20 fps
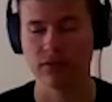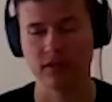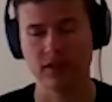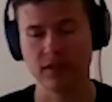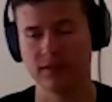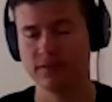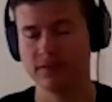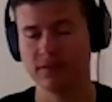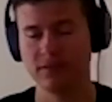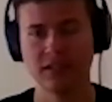
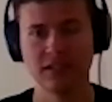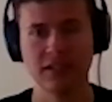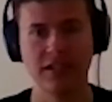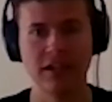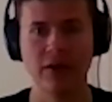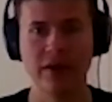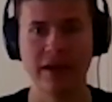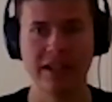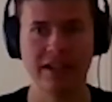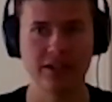the
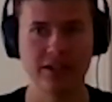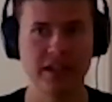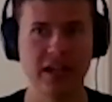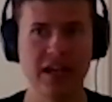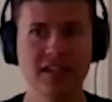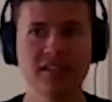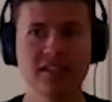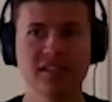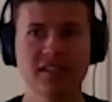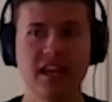
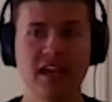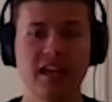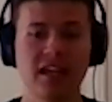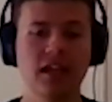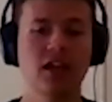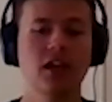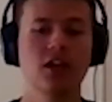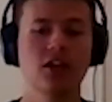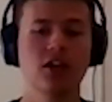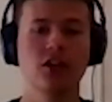internet say